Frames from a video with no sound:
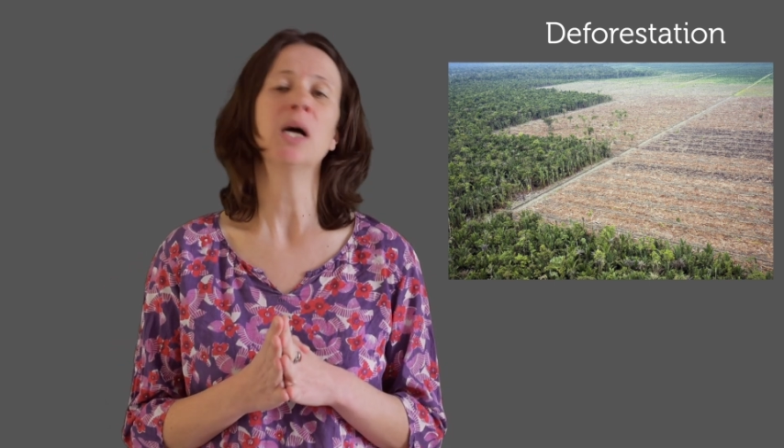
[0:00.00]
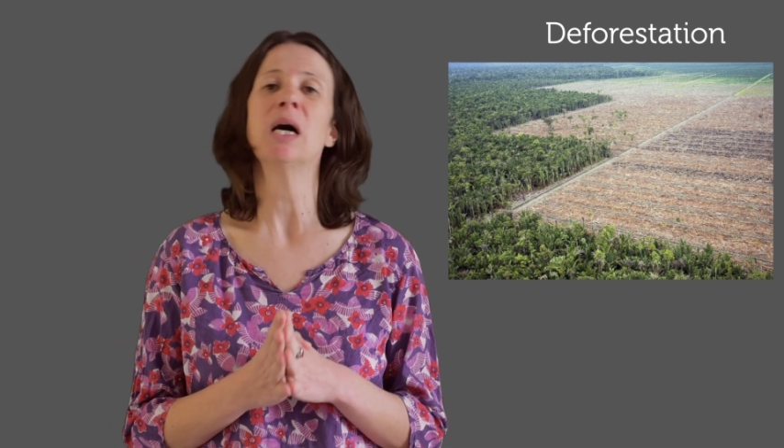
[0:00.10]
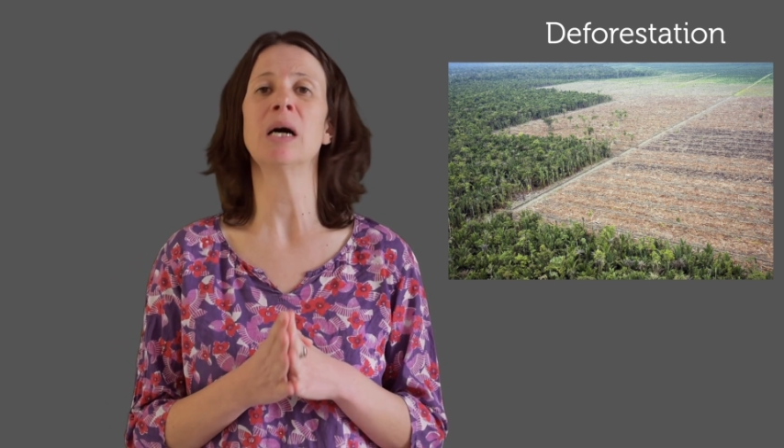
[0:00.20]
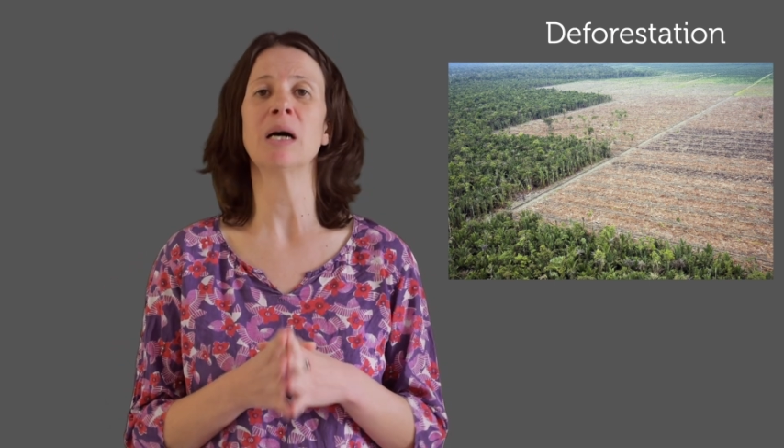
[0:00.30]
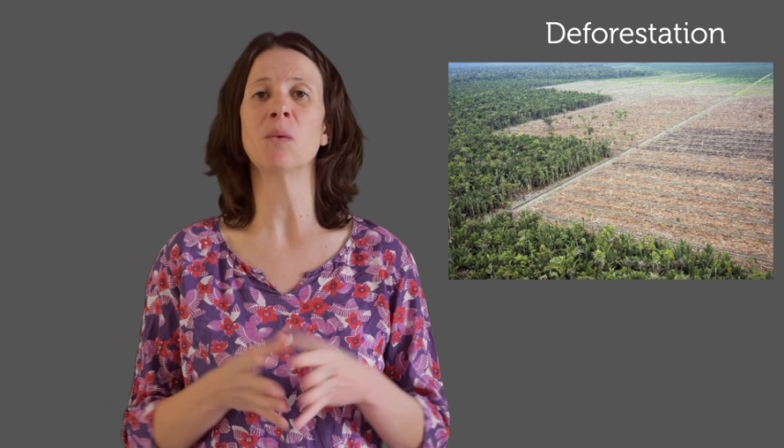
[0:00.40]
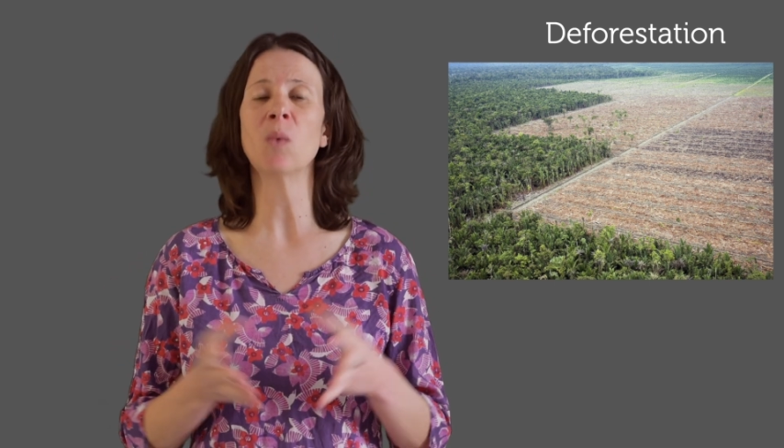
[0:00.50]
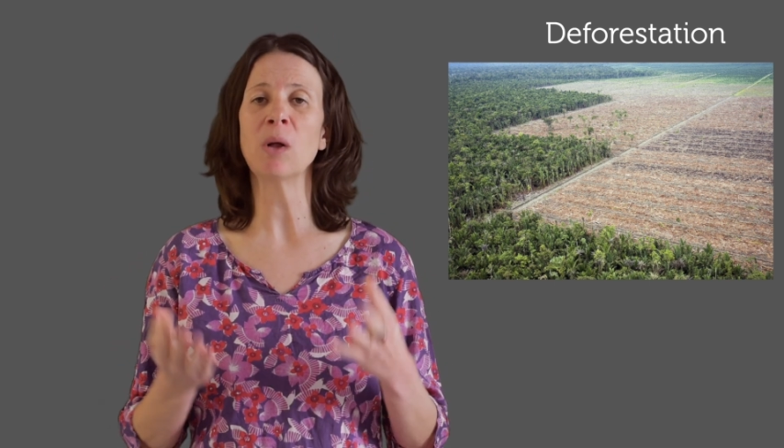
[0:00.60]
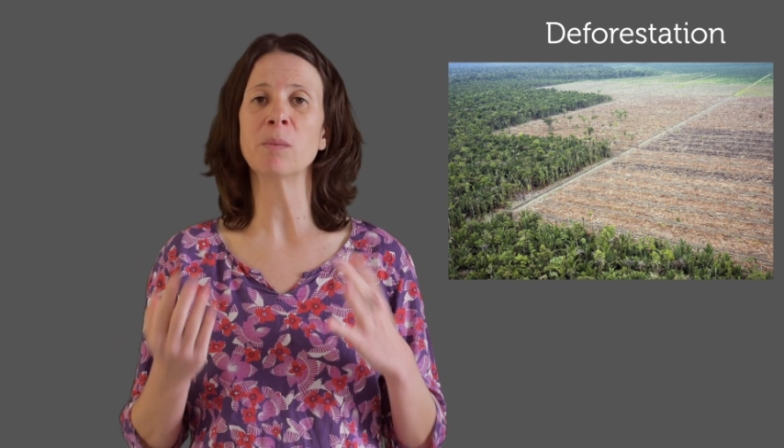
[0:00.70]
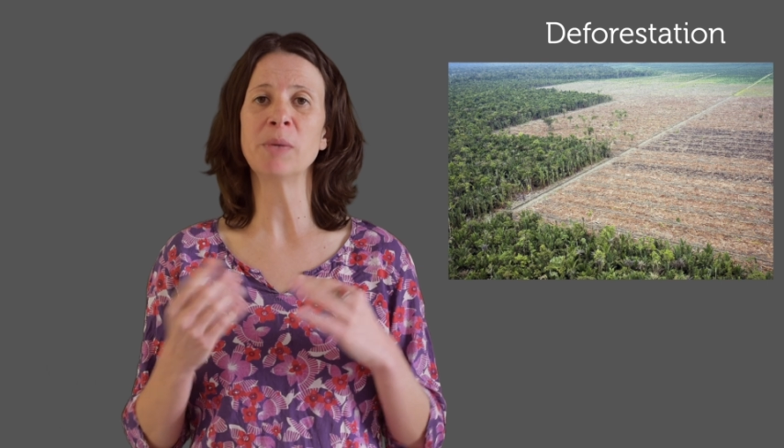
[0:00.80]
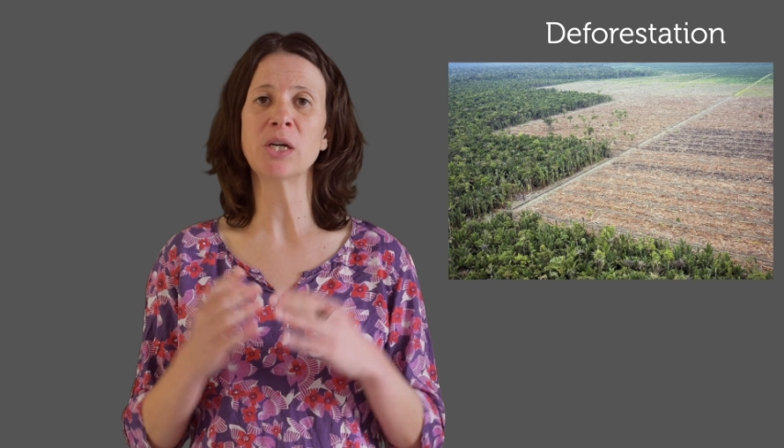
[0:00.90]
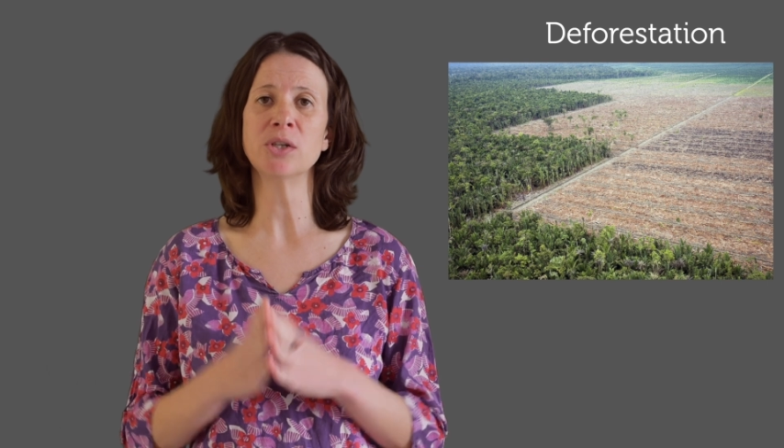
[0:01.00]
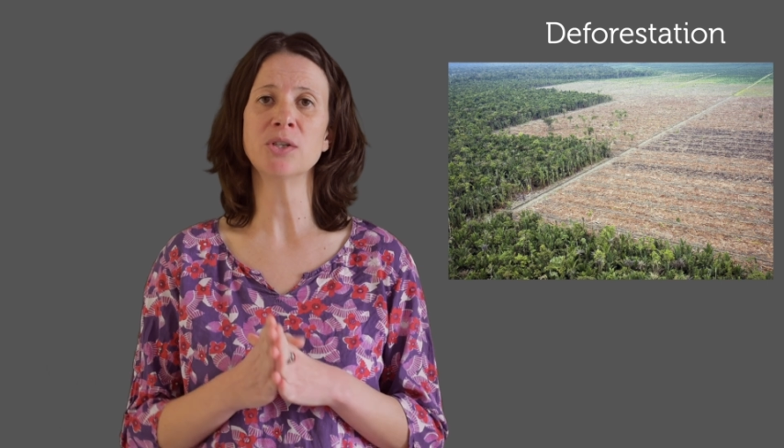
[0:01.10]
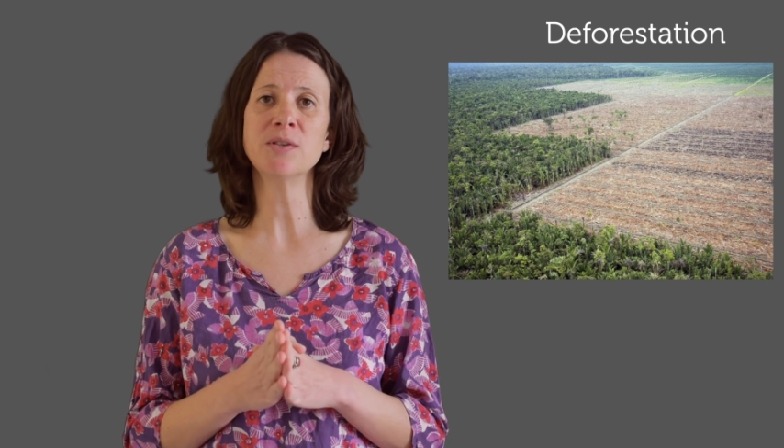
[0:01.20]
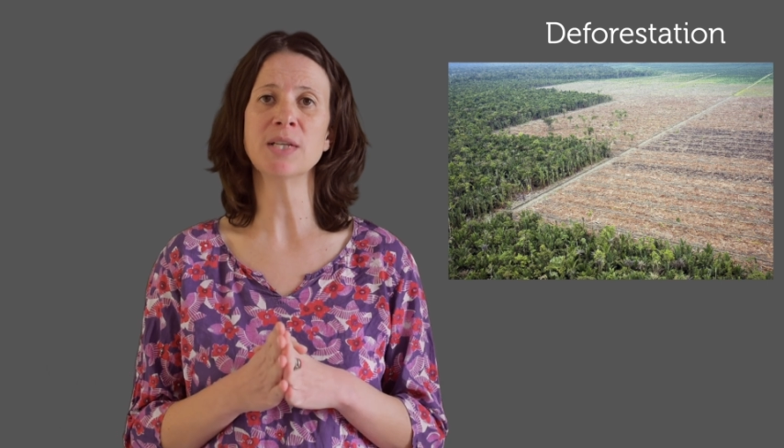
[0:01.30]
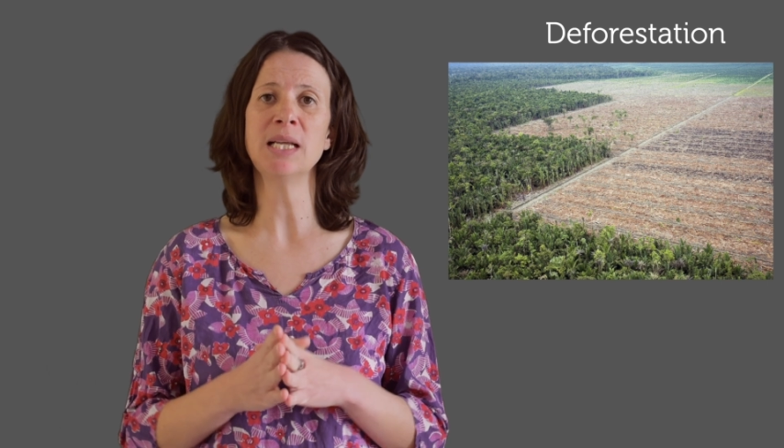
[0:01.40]
Well,
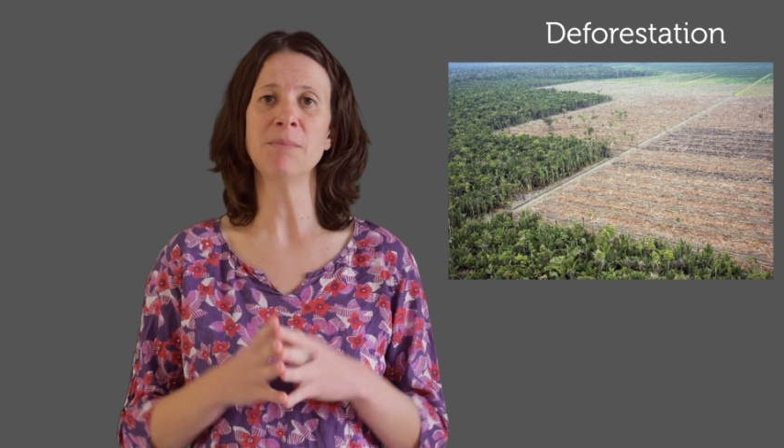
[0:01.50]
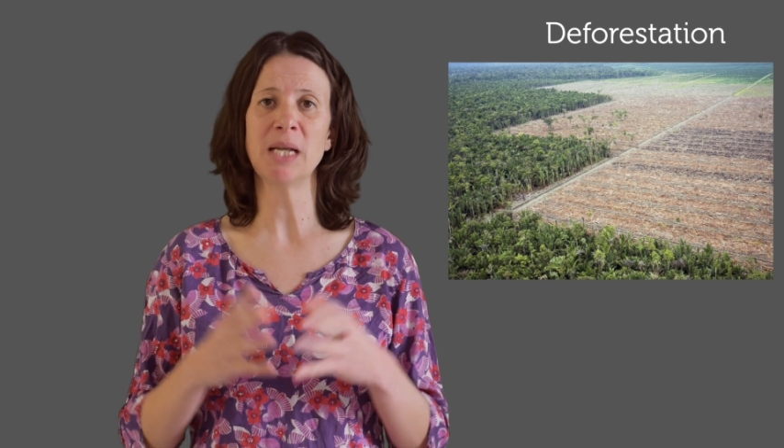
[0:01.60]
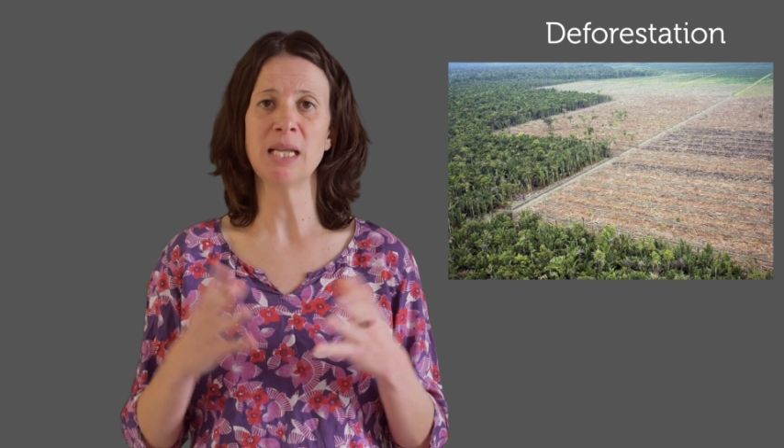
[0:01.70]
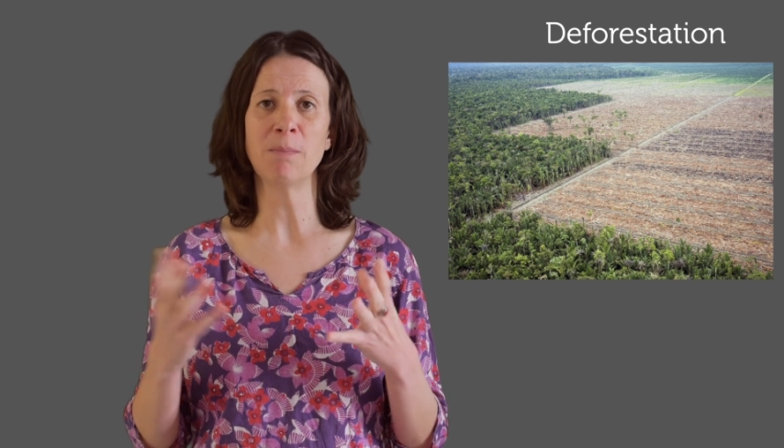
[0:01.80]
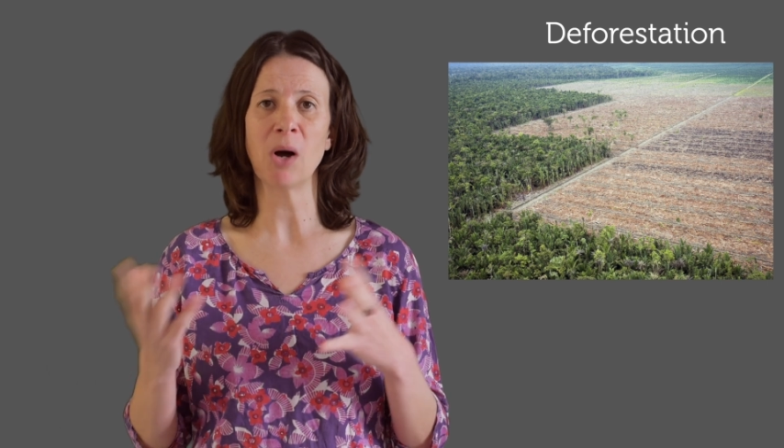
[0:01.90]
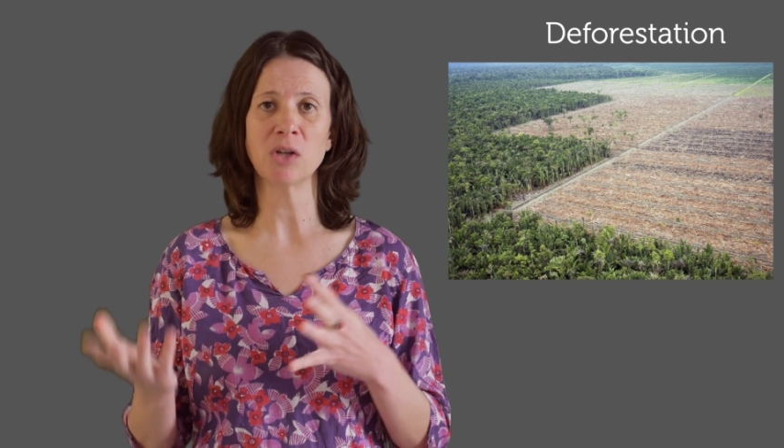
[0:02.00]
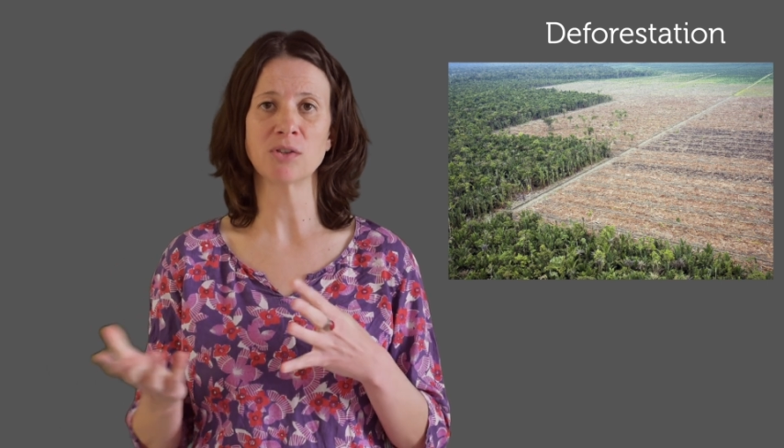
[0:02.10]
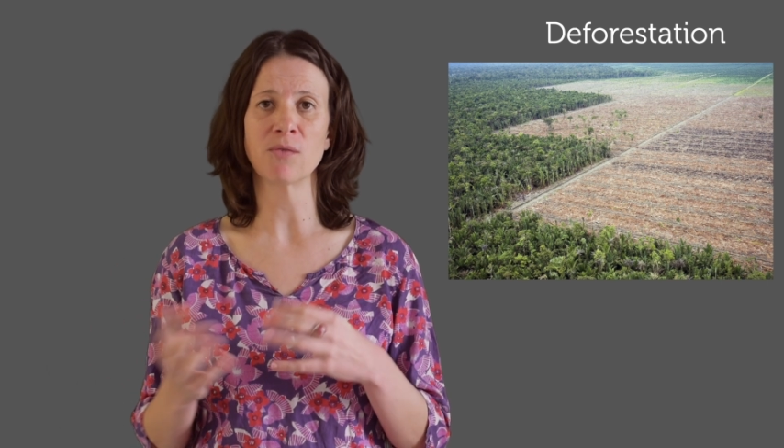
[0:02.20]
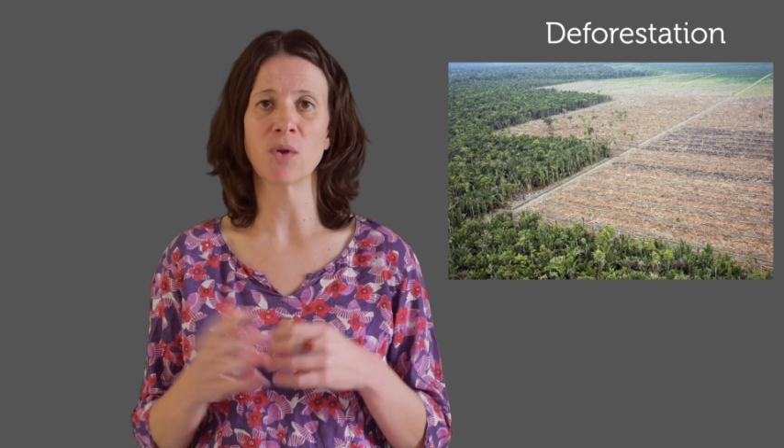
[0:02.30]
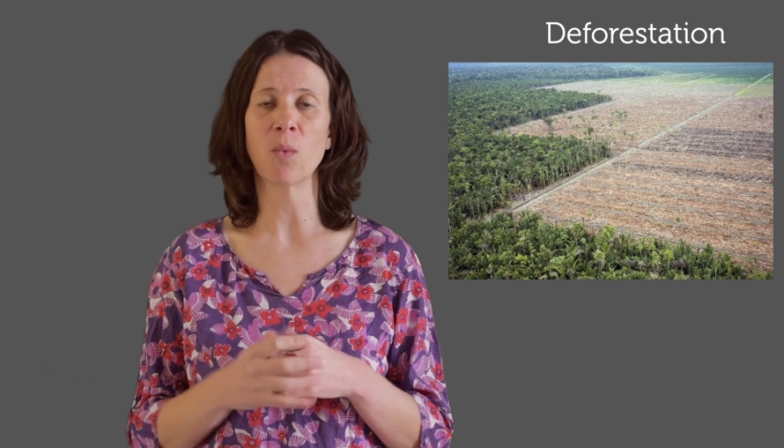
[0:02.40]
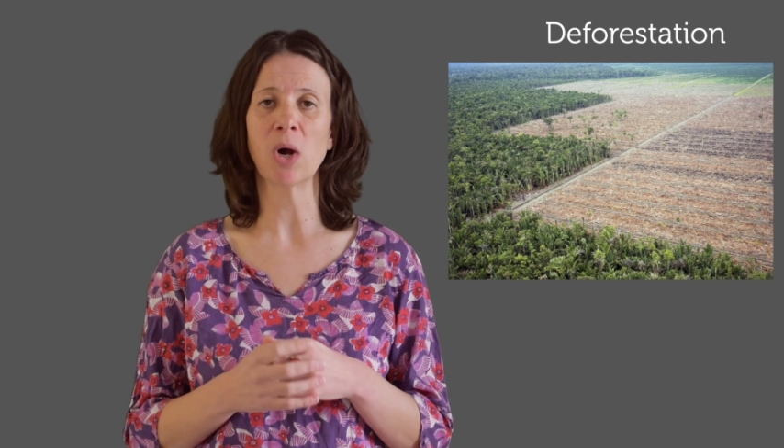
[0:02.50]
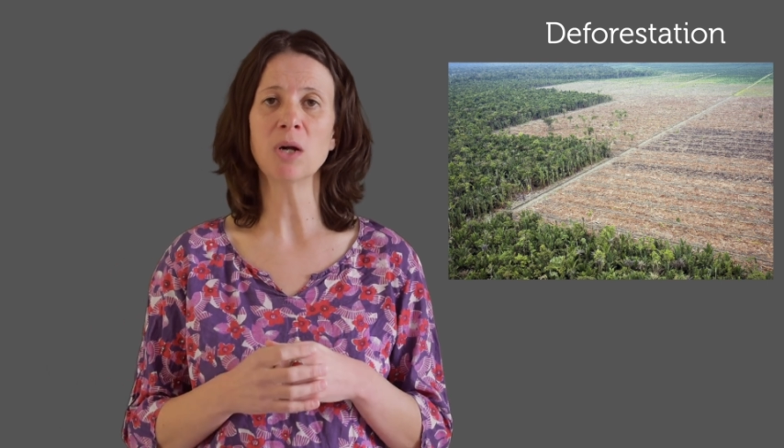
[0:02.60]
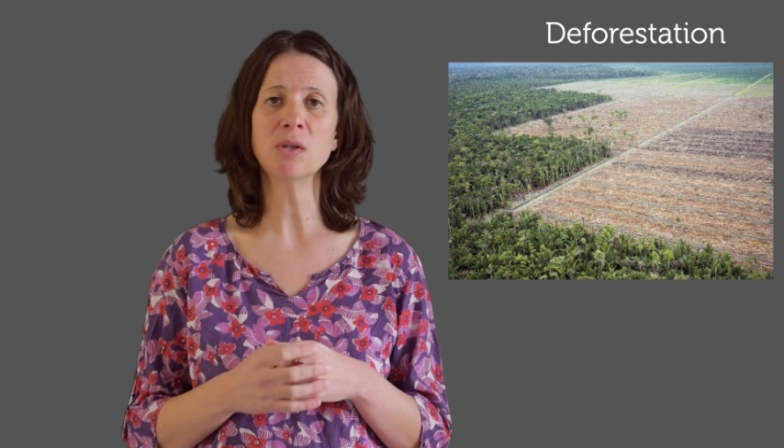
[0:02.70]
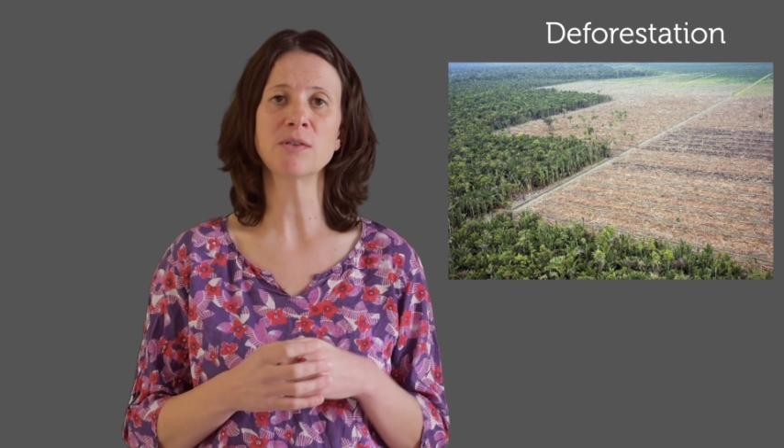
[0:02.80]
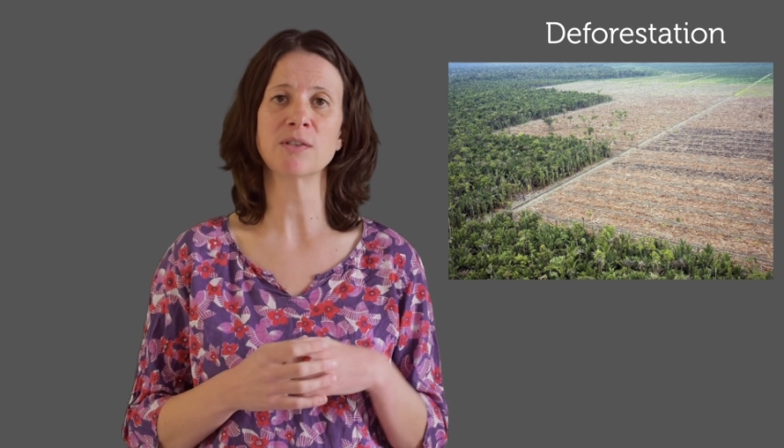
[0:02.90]
because in many parts of the world,